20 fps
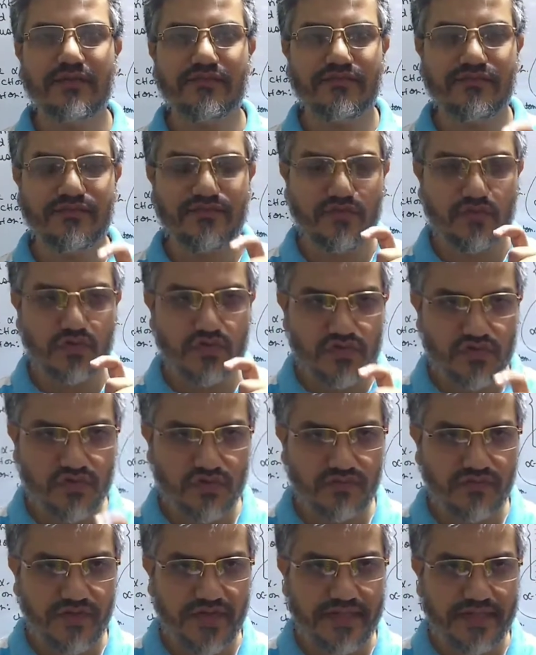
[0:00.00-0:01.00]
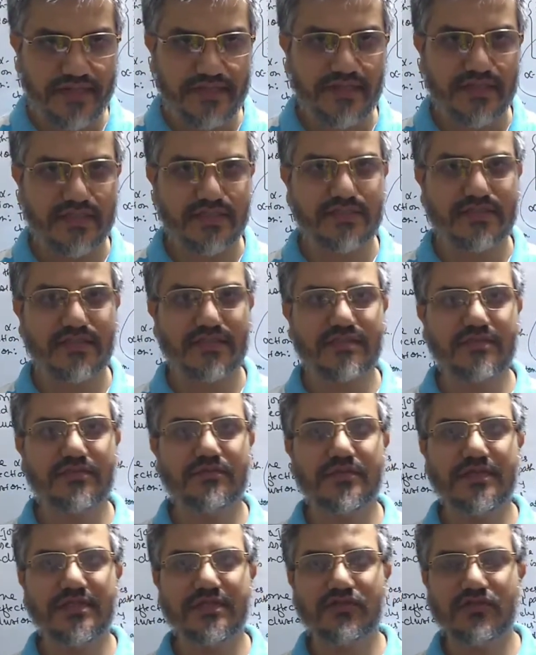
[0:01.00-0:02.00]
the force of
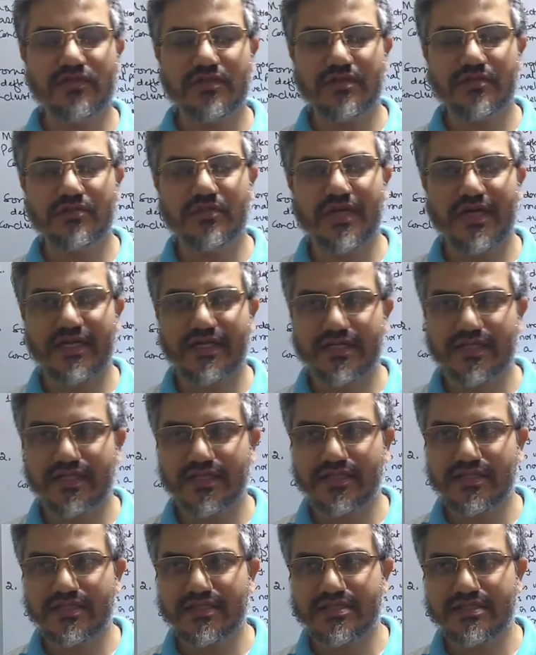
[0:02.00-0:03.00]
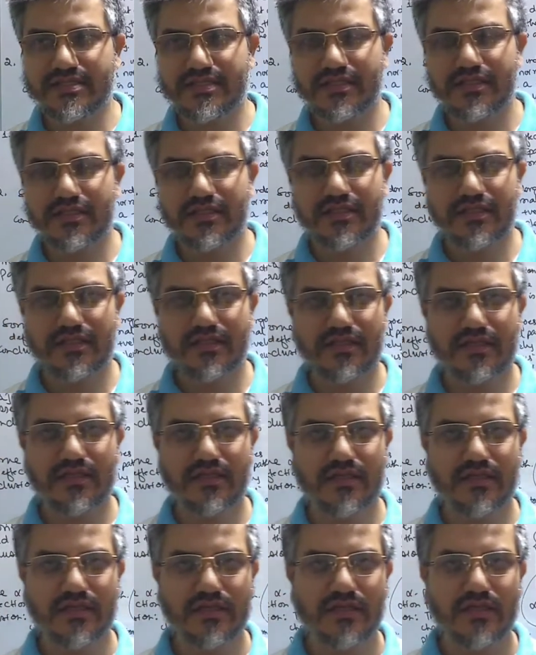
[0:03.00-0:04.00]
attraction between the particle is
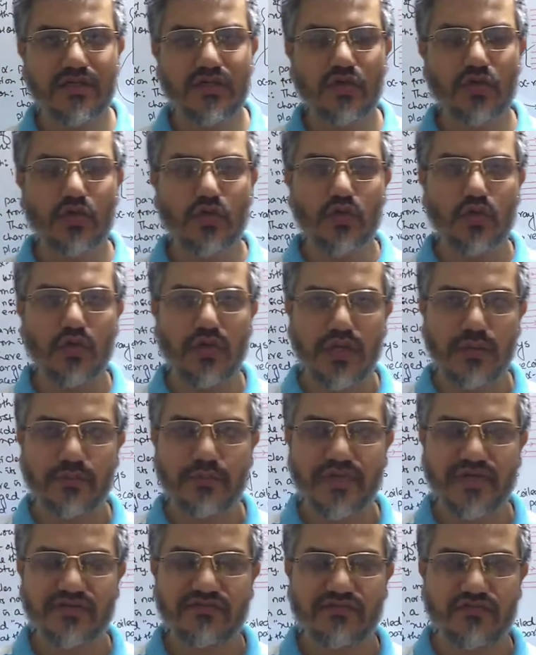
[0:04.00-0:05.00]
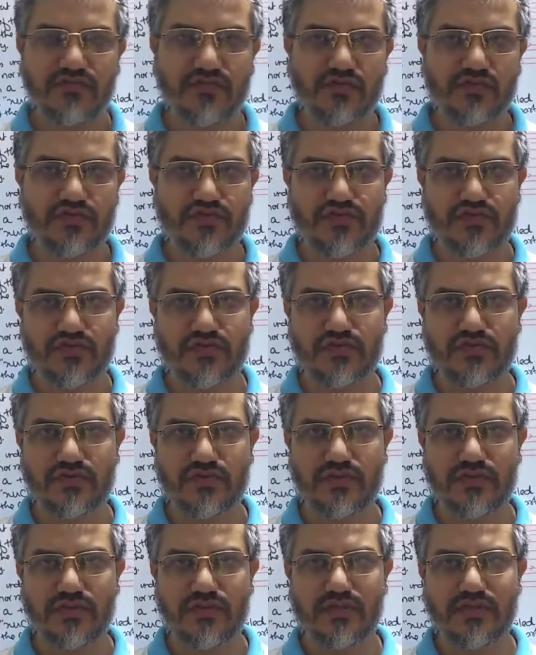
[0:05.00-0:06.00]
Coulombic force,
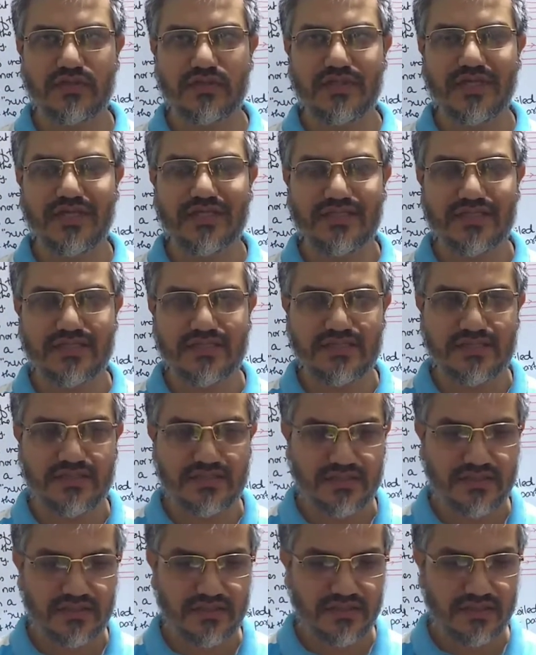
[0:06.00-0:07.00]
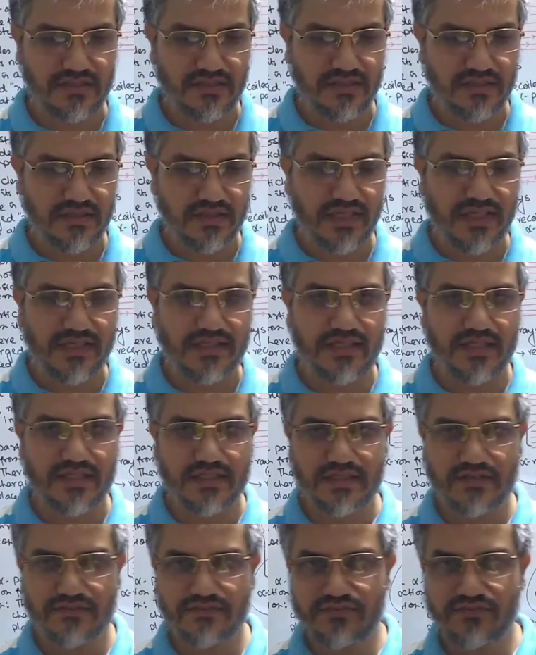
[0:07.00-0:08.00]
that is
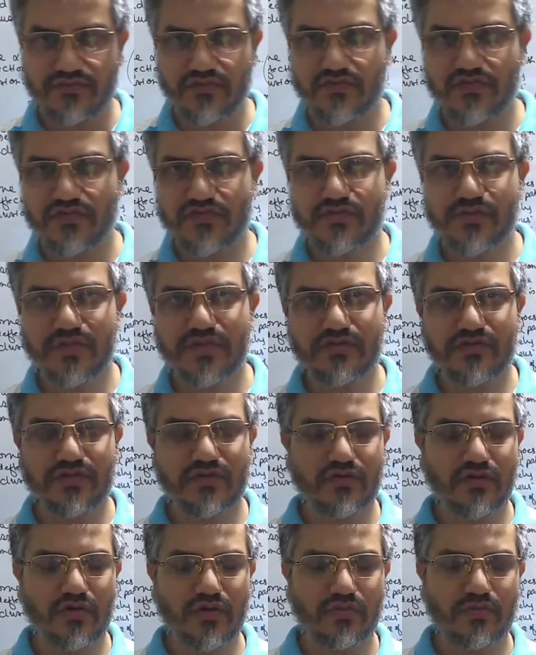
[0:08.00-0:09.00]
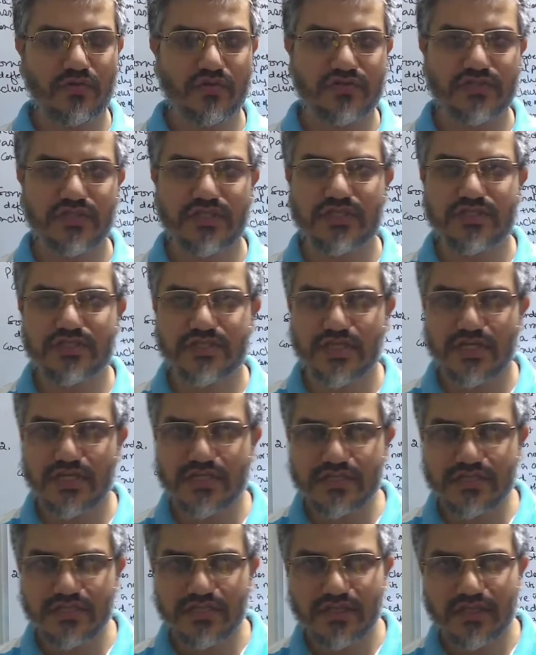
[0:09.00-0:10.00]
attractive force between oppositely
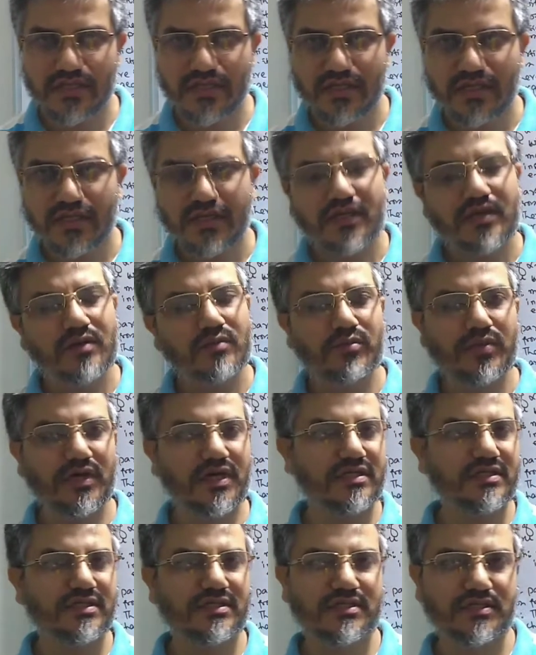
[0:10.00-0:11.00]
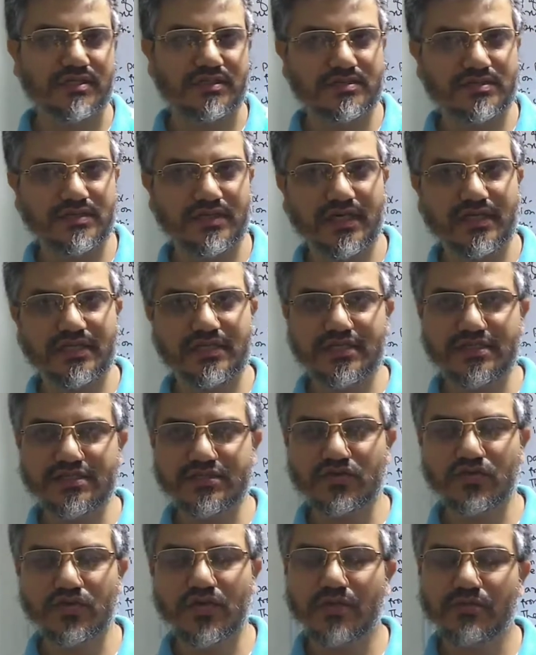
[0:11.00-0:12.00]
charged particles, and
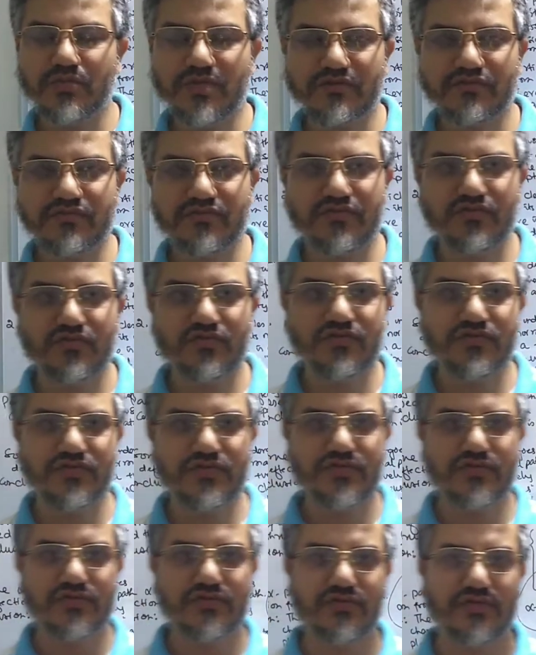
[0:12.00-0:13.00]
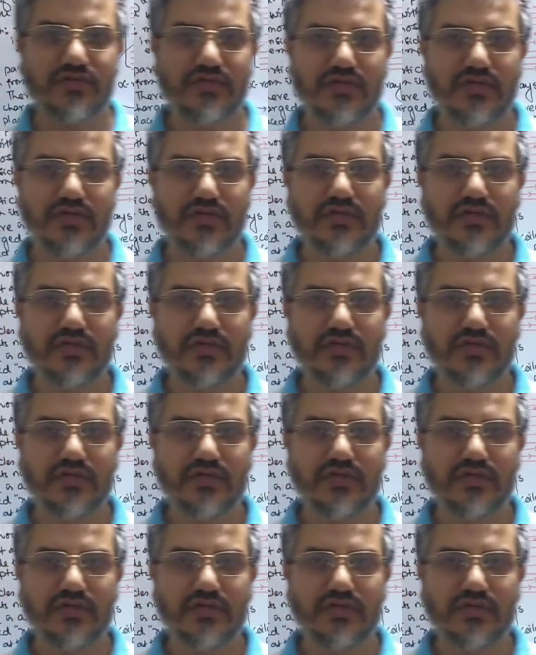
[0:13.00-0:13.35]
this Coulombic force,